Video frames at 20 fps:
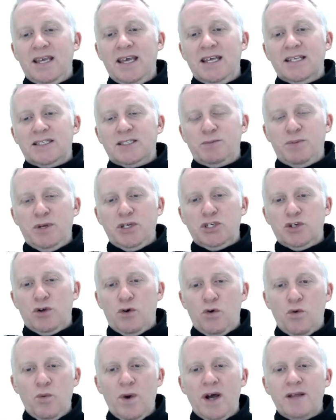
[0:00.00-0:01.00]
it special?
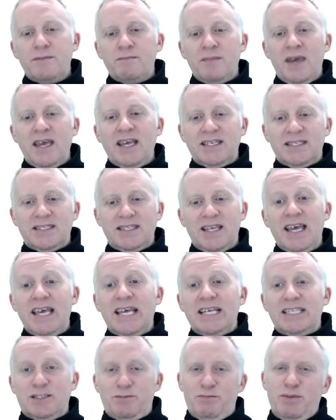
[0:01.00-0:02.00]
What makes
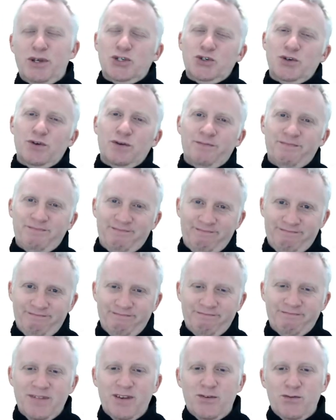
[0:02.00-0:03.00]
it special?
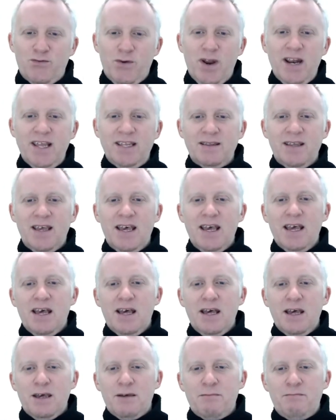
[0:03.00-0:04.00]
Right?
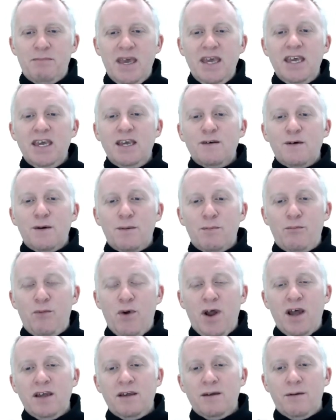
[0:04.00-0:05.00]
Being
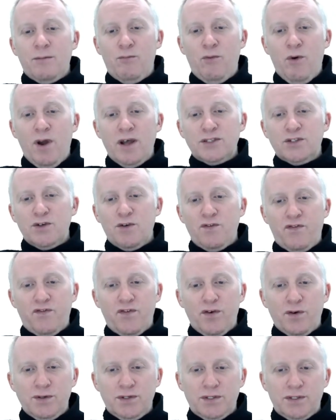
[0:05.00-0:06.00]
browser
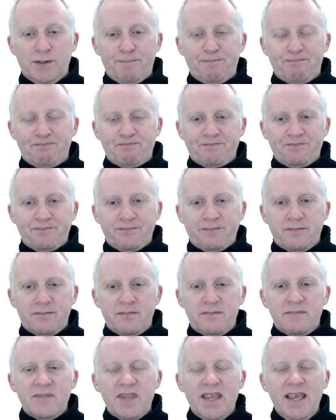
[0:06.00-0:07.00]
first
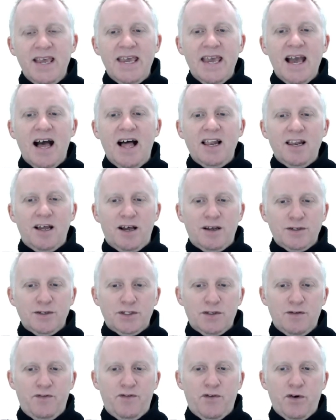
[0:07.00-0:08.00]
it allows
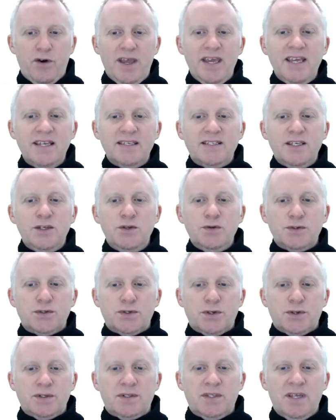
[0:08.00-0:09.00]
for easy
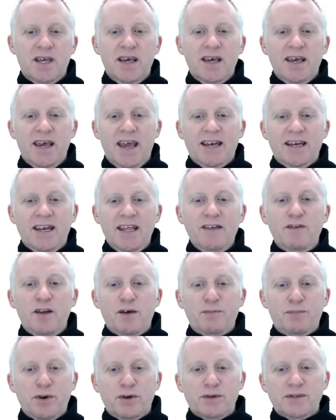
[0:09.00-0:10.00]
users and
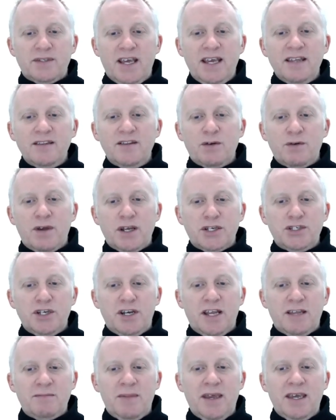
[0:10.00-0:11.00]
developers interaction
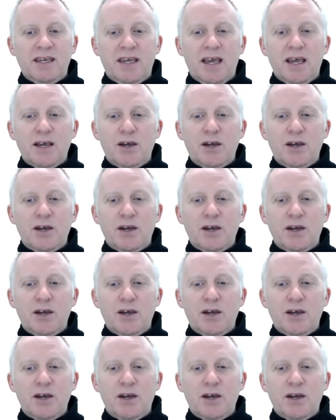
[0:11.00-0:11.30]
and make